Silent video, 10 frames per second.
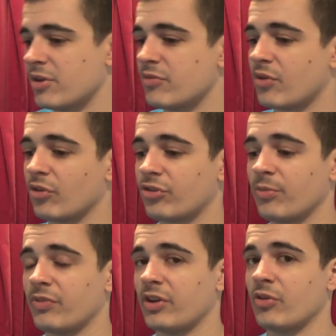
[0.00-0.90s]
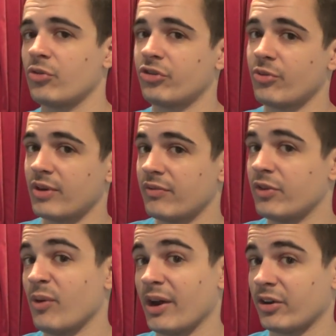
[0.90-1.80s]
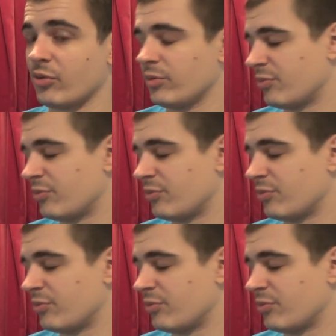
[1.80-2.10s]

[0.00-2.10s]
you've got something that will still give you adequate